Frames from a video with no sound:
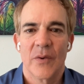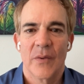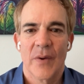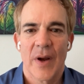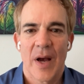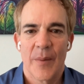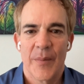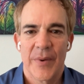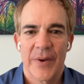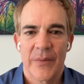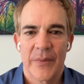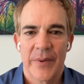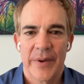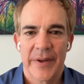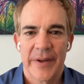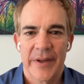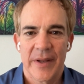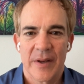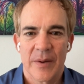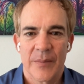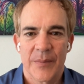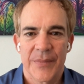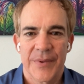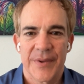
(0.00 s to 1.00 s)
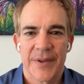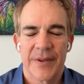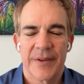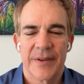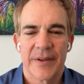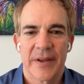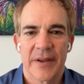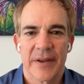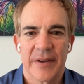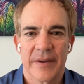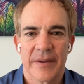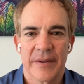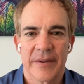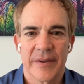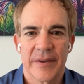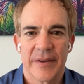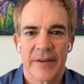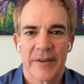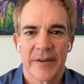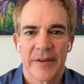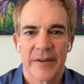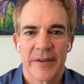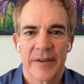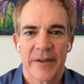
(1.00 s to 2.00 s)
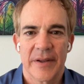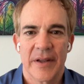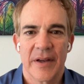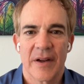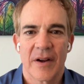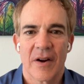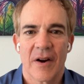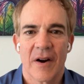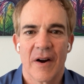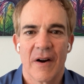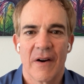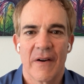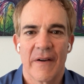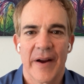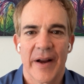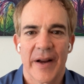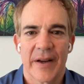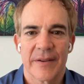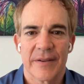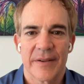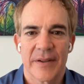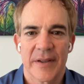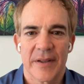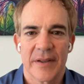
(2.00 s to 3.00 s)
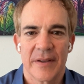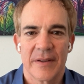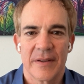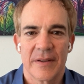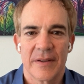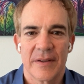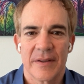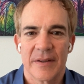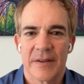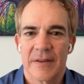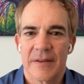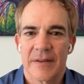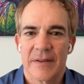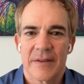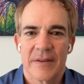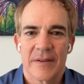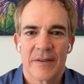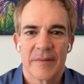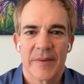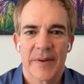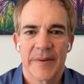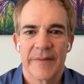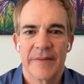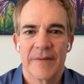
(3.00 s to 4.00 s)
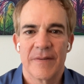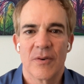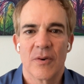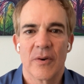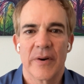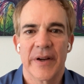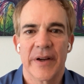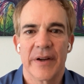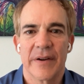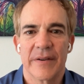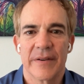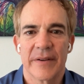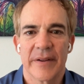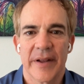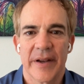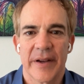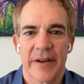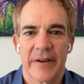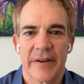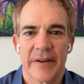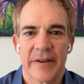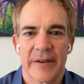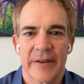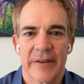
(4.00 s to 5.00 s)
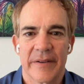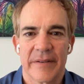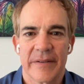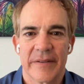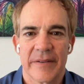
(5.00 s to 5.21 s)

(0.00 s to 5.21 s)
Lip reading: Robin Williams is killed in a car accident 4 years later.